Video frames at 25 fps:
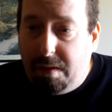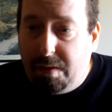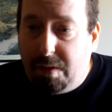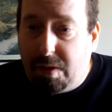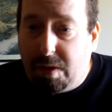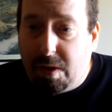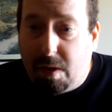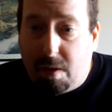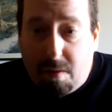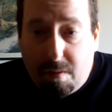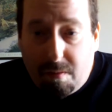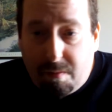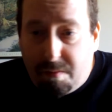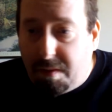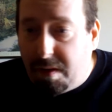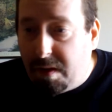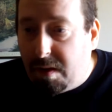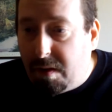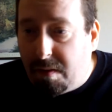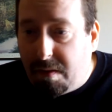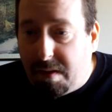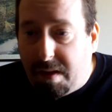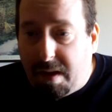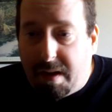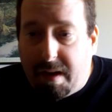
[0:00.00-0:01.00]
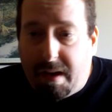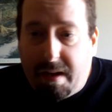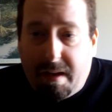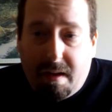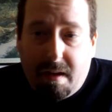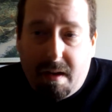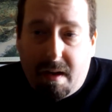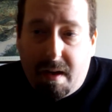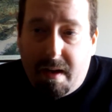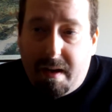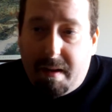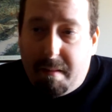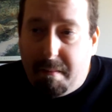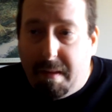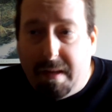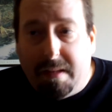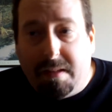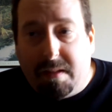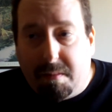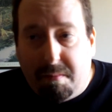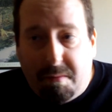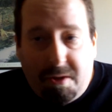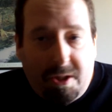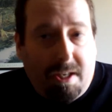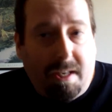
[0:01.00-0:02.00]
So, then I
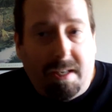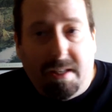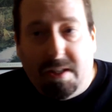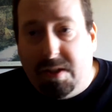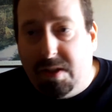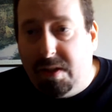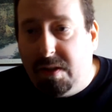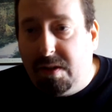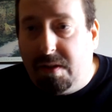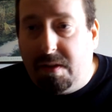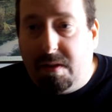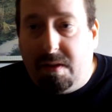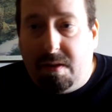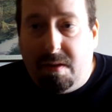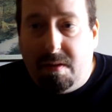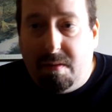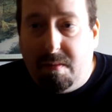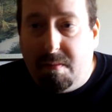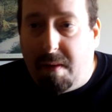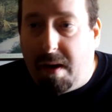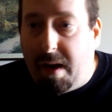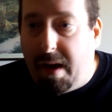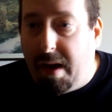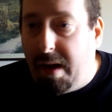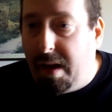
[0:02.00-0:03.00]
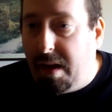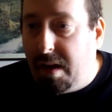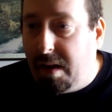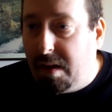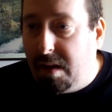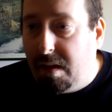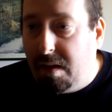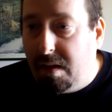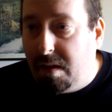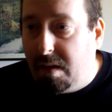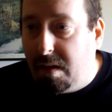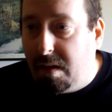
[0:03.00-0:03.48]
made some changes to my